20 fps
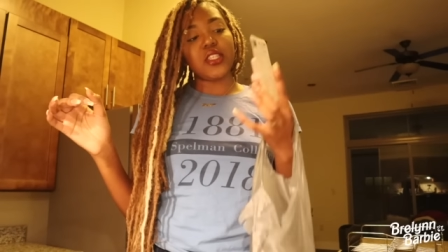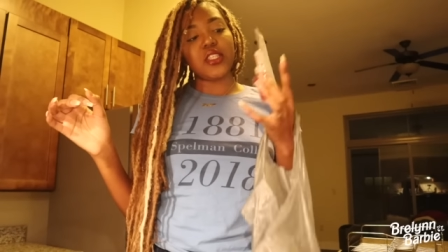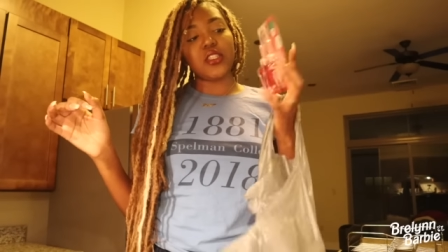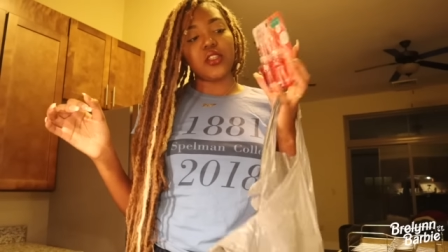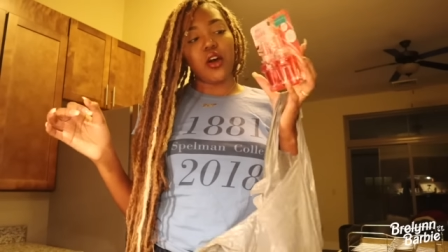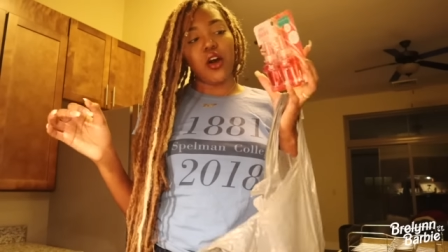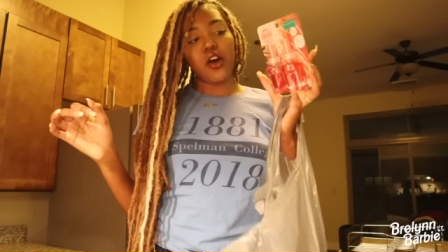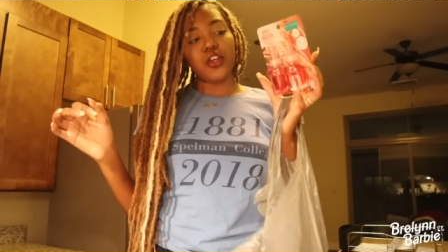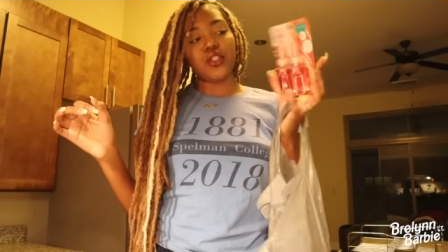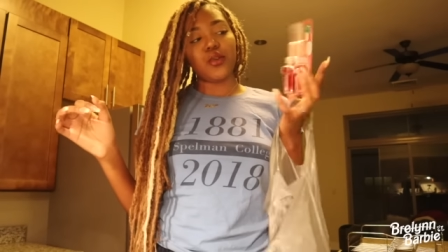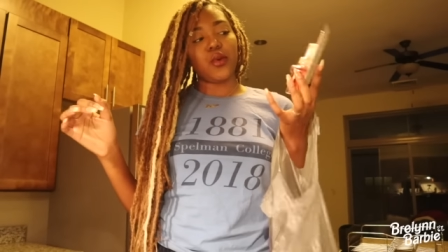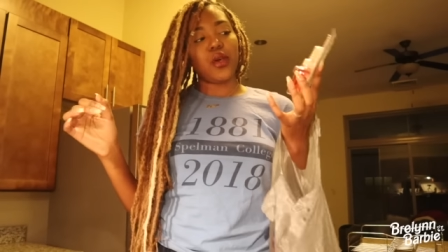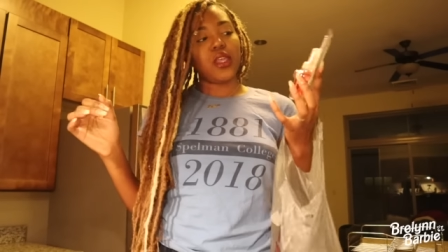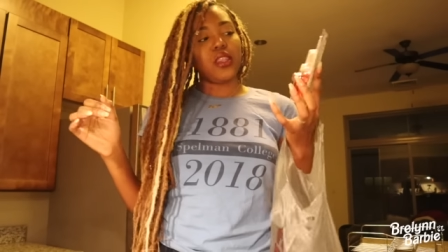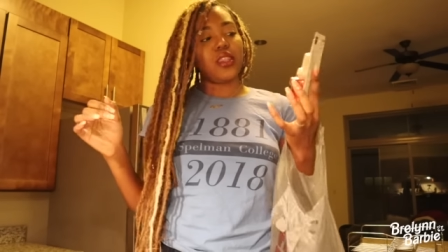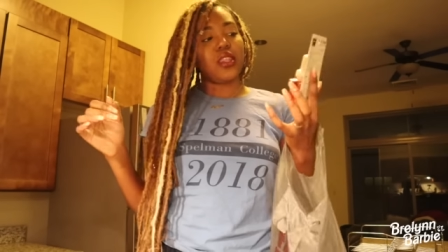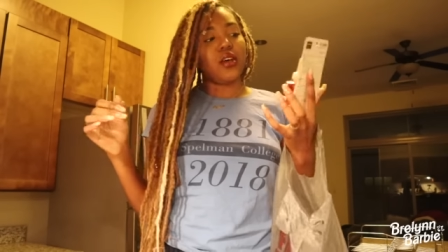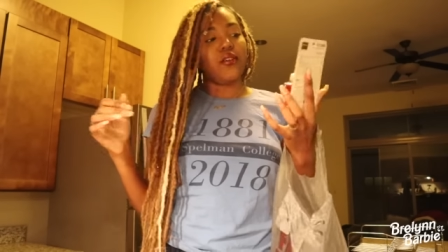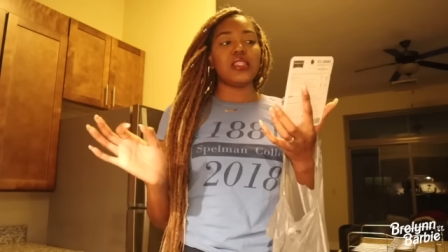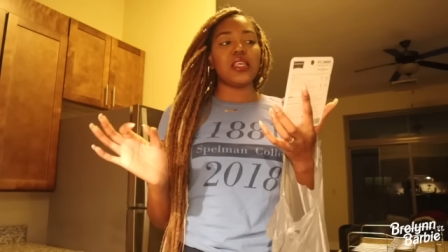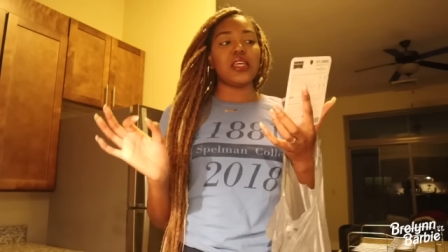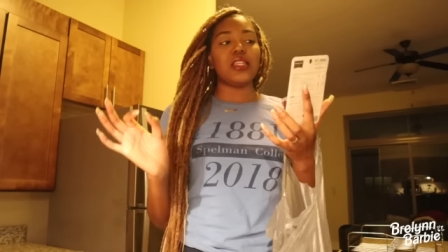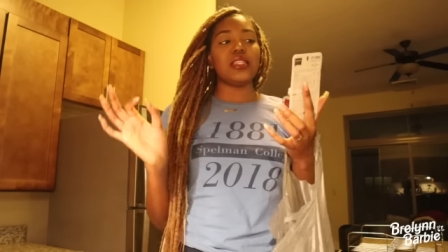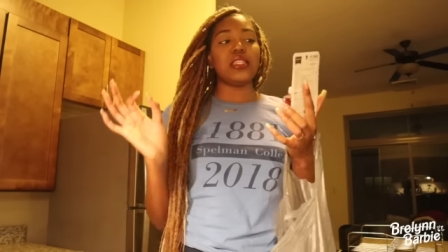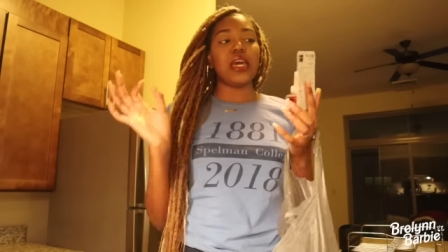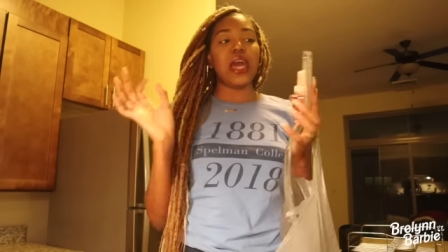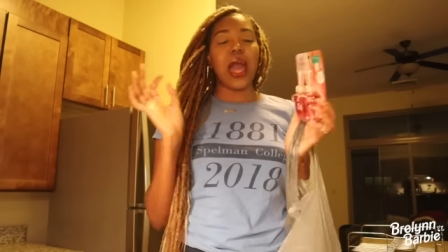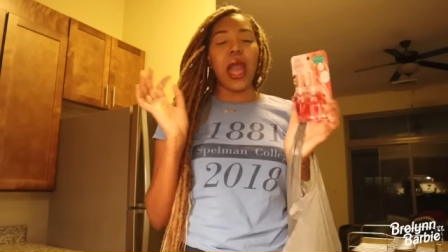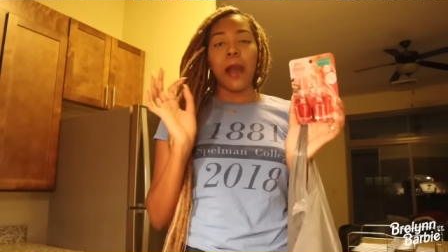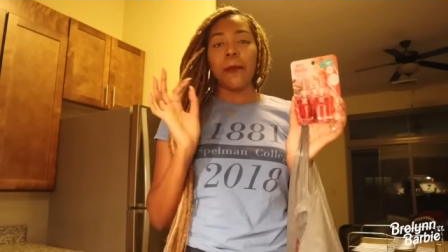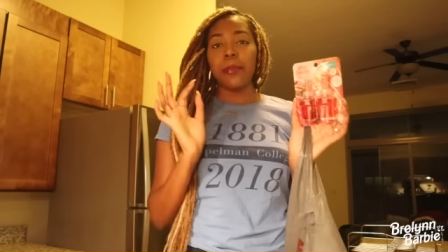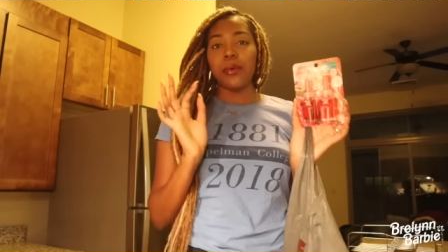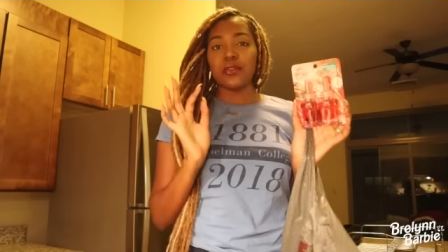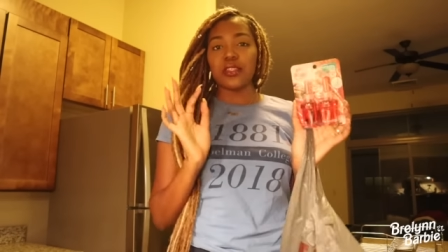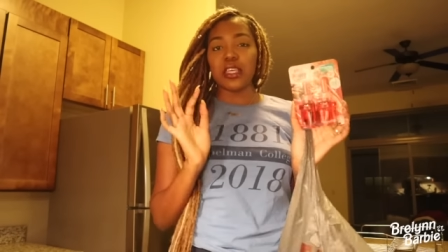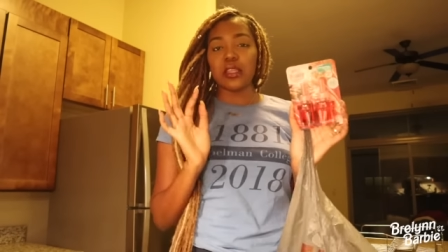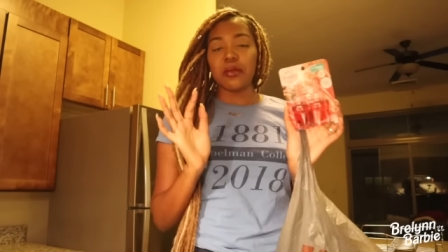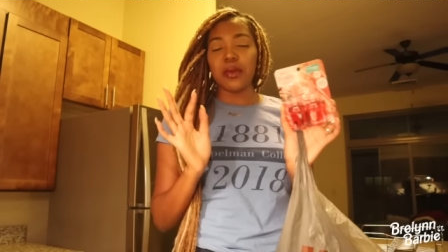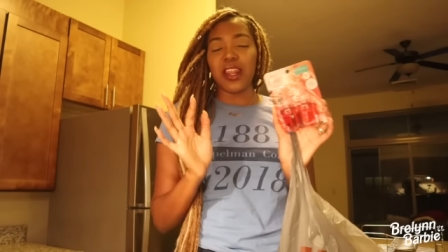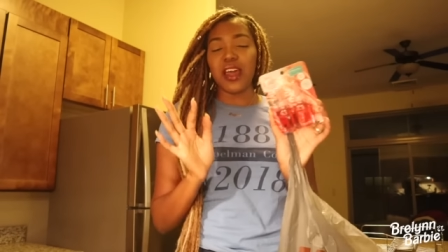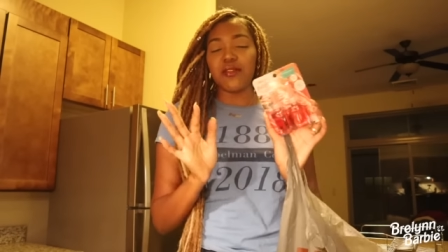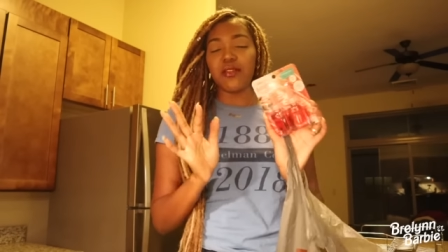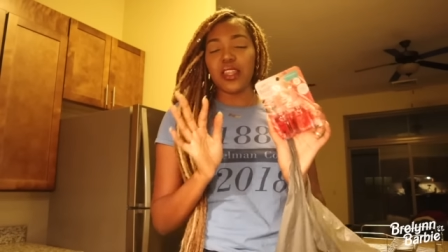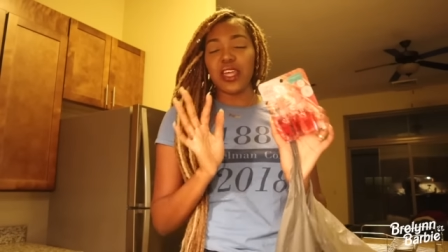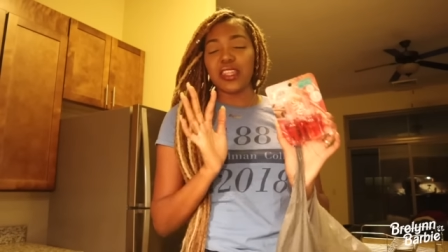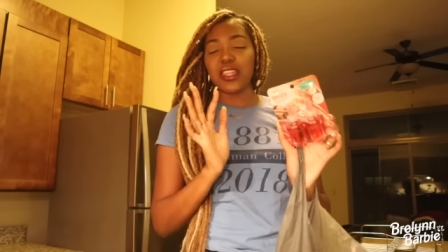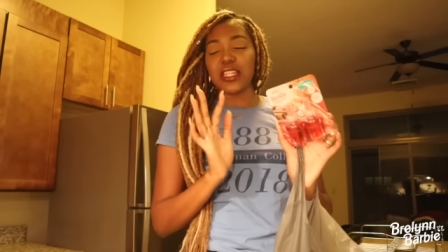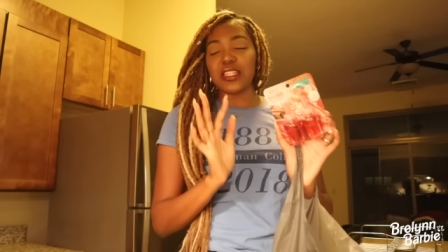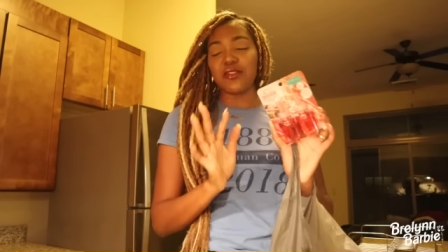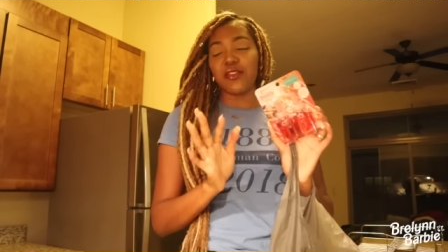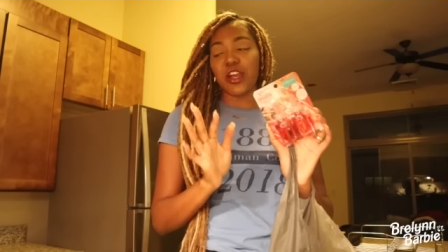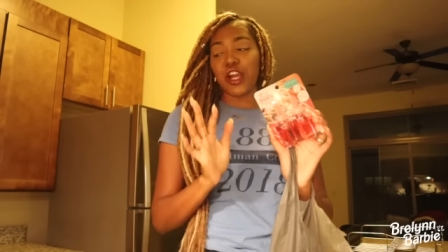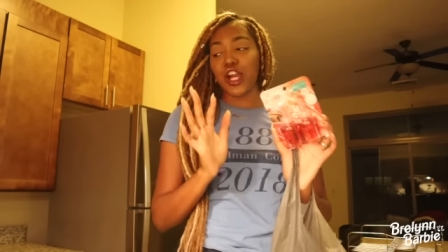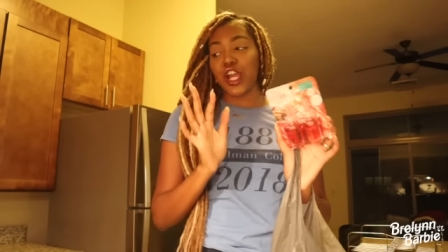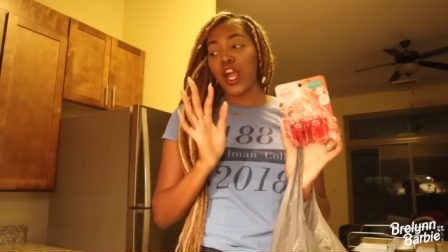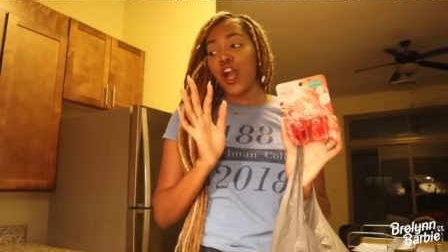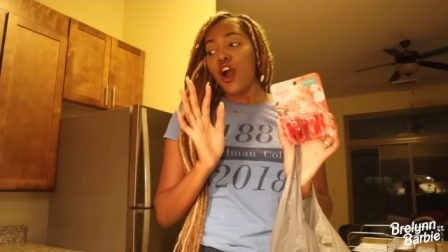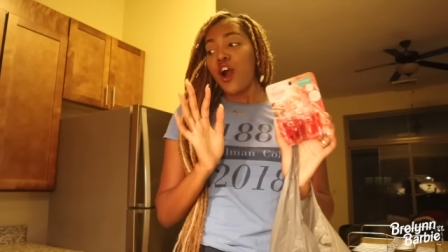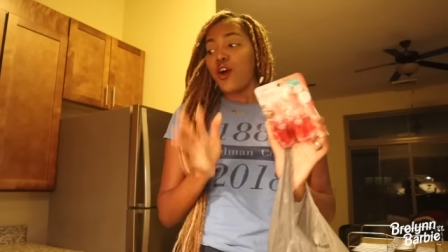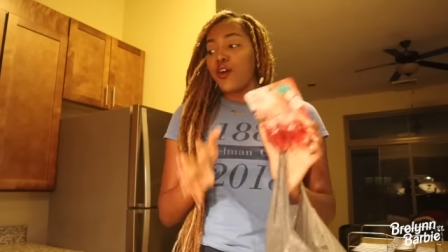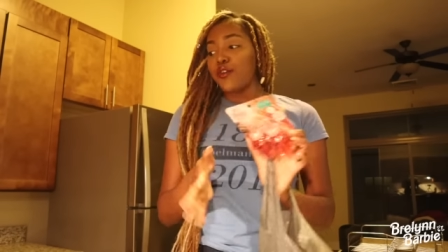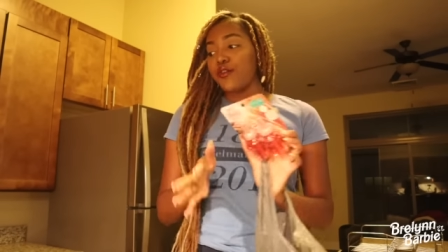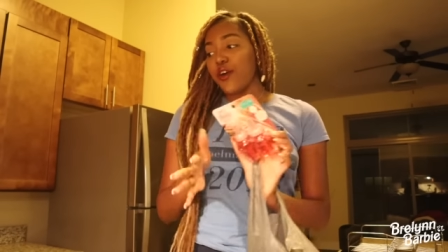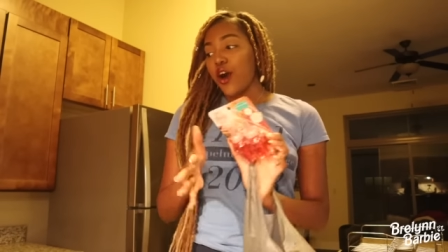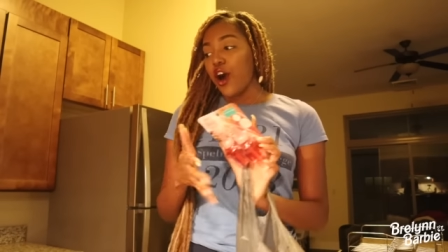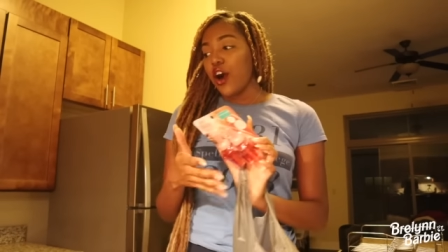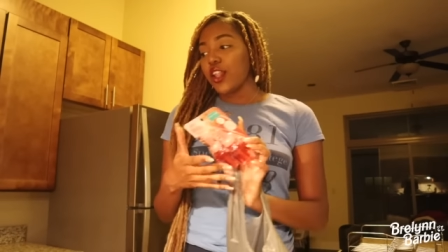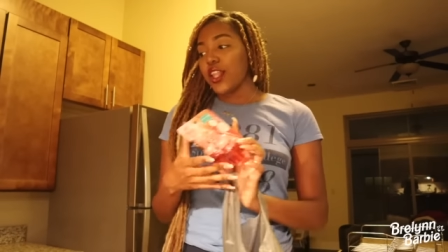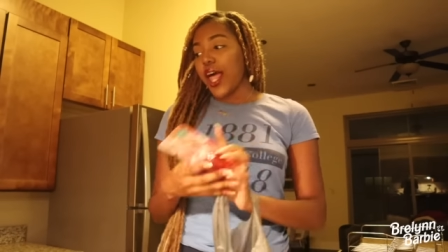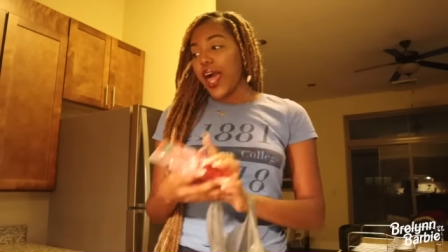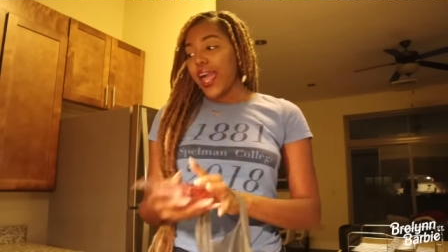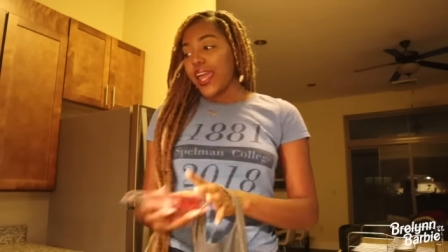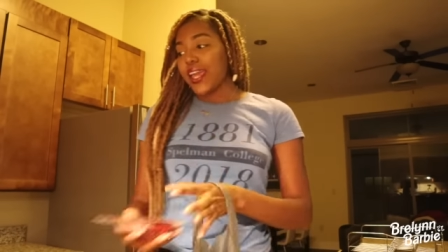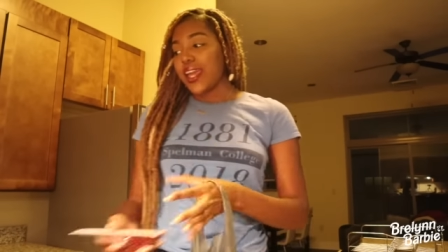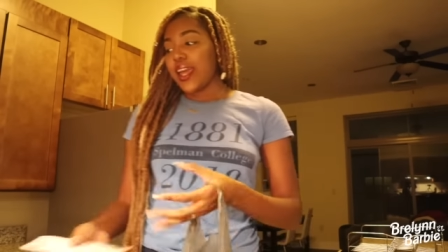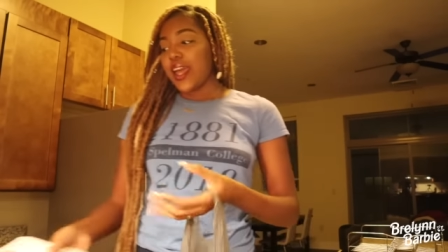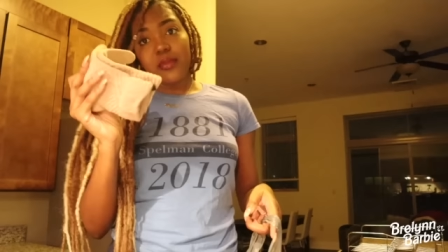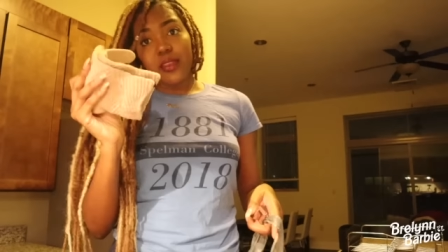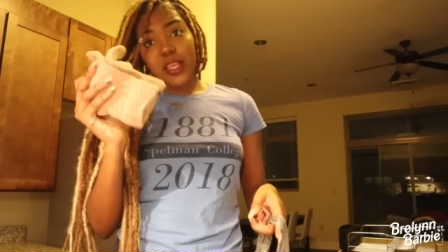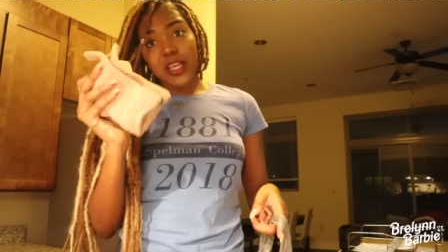This is also in the scent apple cinnamon. I feel like that's very fall-like.